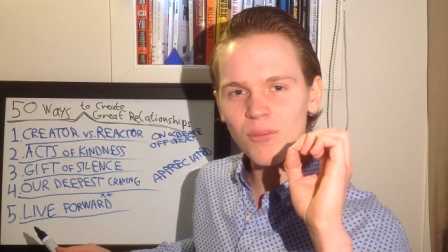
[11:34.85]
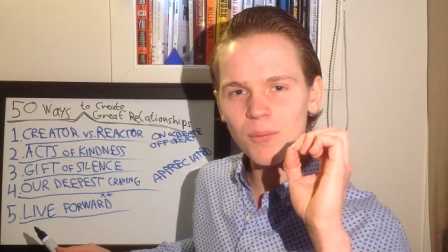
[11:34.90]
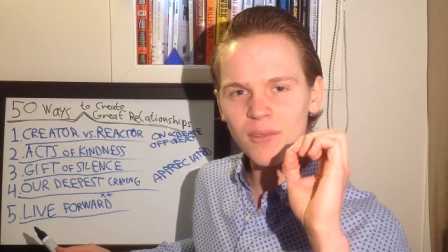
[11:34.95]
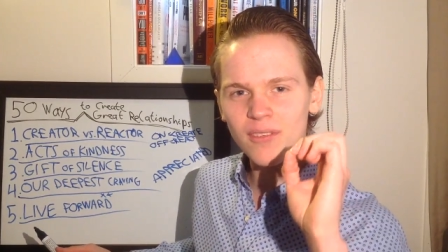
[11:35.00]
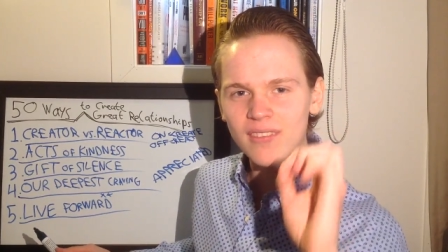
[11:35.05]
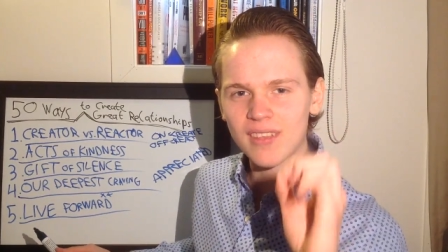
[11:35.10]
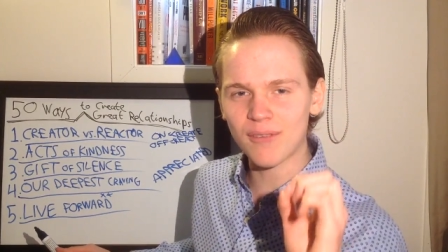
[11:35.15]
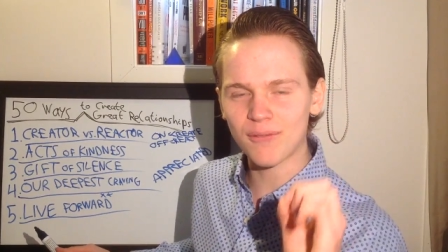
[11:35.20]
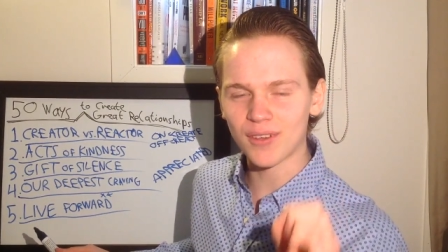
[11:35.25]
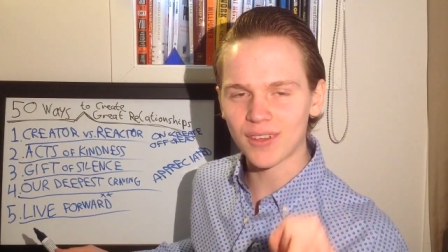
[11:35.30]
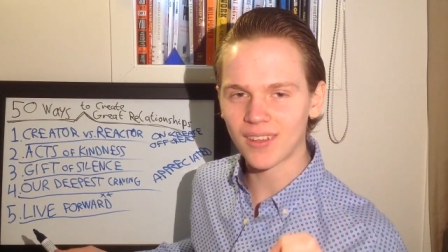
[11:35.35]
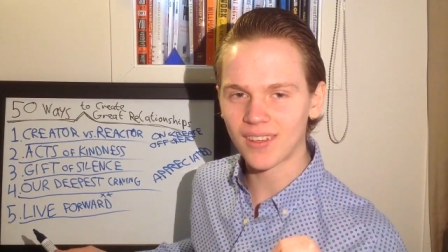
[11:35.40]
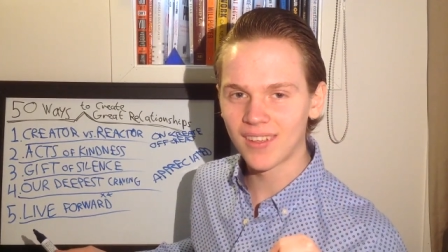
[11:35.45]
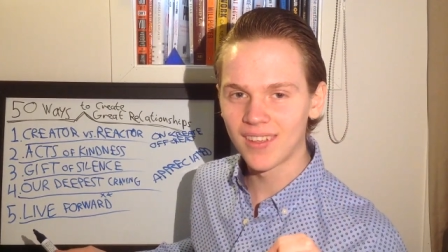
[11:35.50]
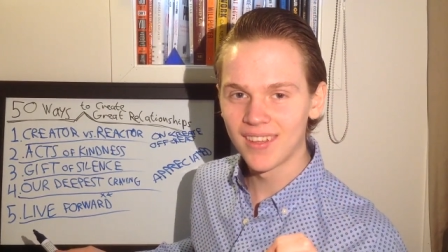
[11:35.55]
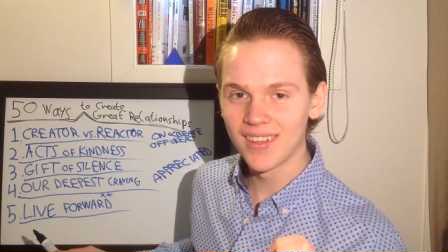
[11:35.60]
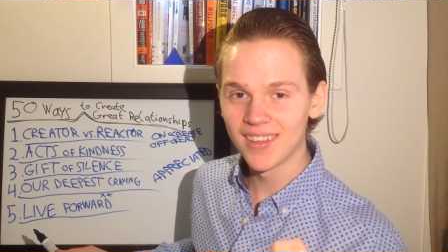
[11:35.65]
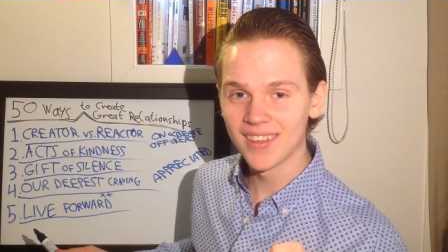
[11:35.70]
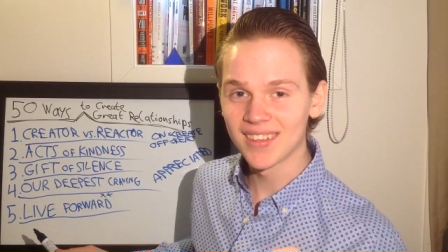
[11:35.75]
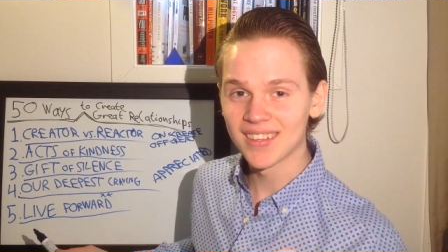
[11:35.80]
specific,
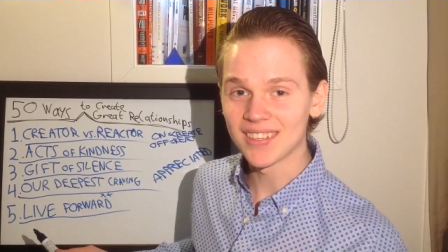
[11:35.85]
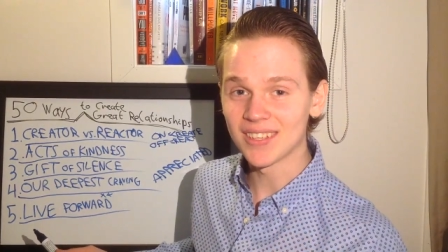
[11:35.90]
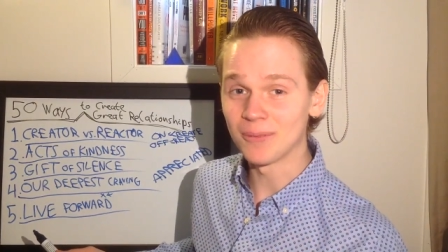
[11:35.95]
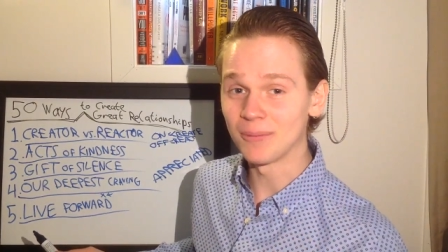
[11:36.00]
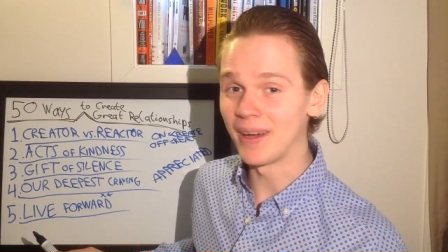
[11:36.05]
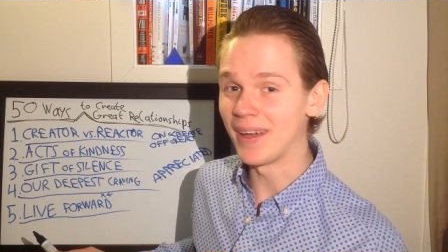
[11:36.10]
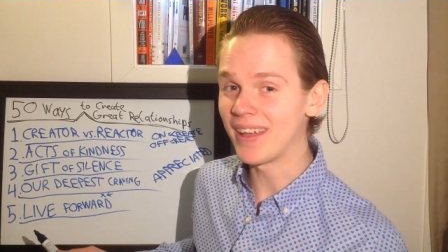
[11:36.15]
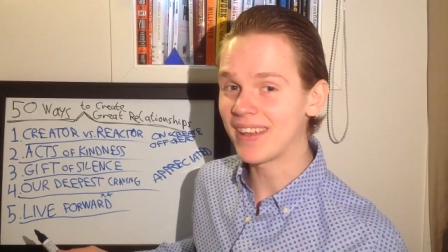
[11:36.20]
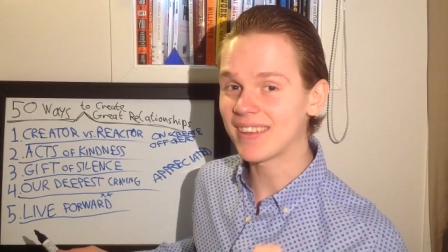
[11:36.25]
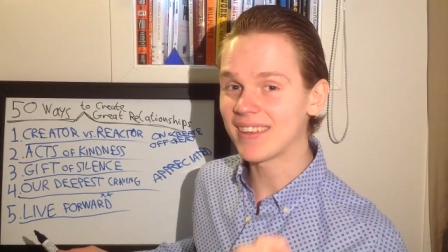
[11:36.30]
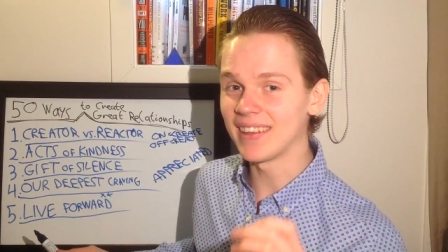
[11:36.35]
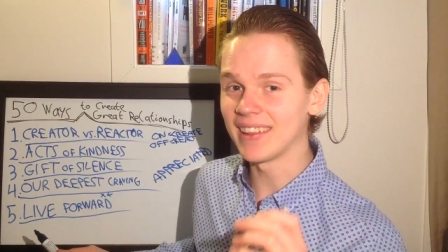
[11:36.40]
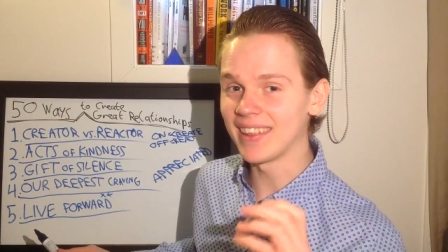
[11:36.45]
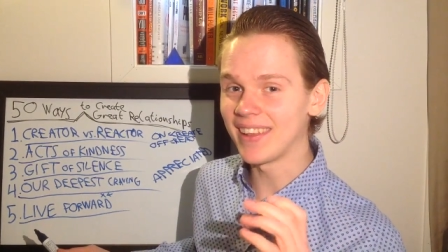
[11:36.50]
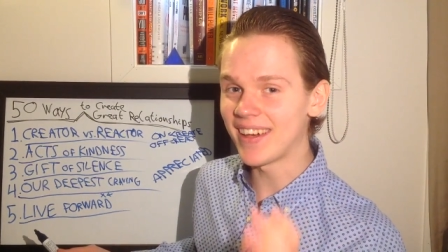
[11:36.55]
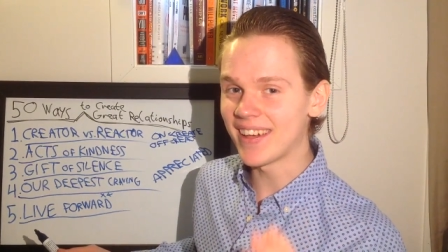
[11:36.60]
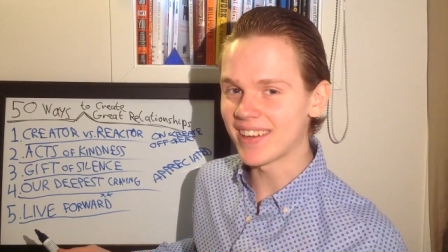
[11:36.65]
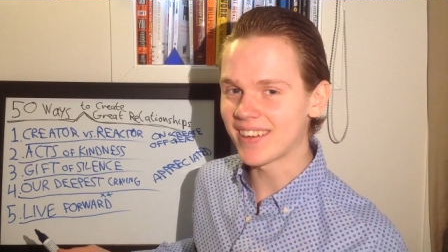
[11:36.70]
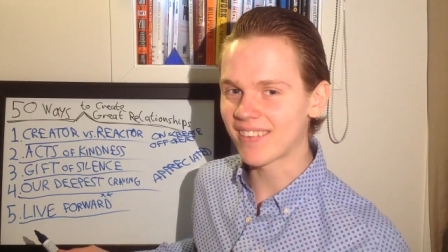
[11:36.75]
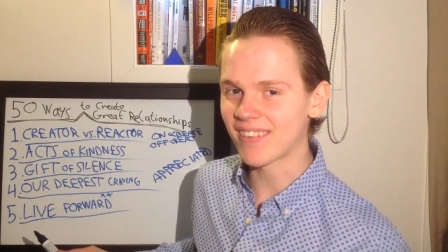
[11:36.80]
you might
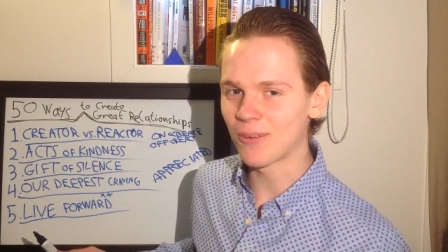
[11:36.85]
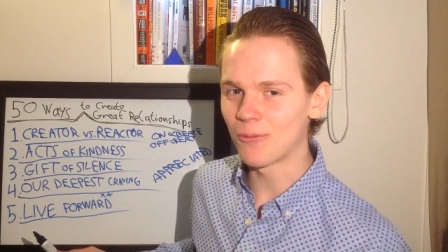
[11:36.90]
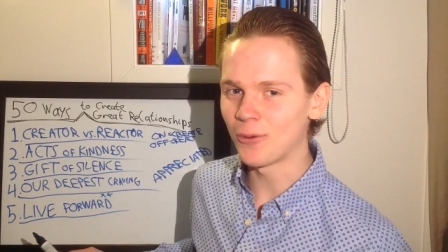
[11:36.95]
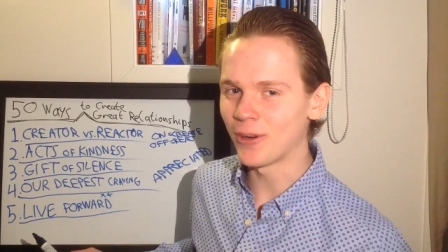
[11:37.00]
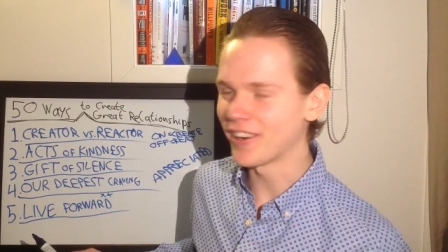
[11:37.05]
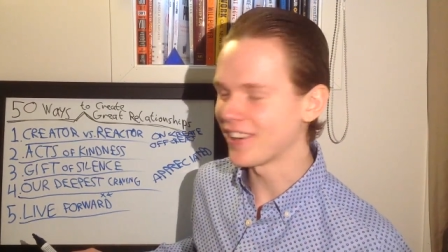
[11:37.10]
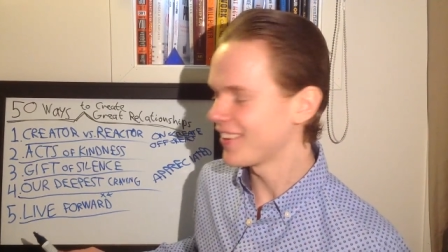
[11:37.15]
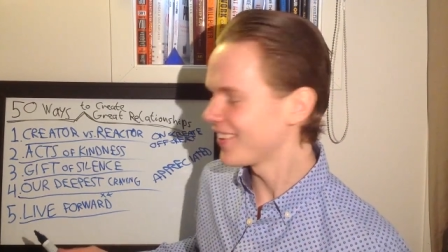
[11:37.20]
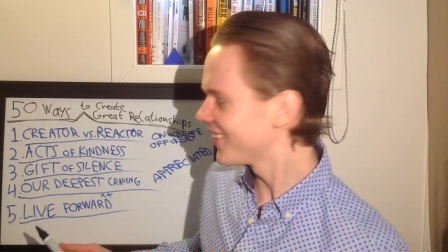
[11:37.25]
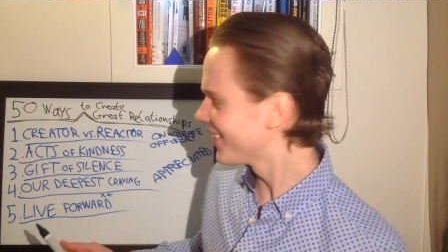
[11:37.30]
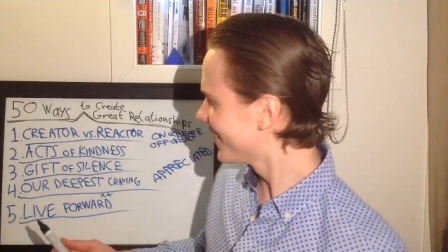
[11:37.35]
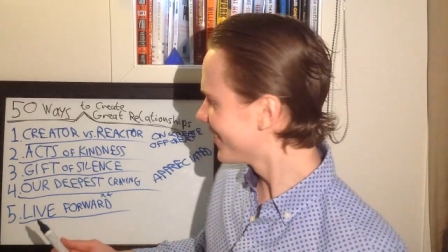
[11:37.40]
delight someone.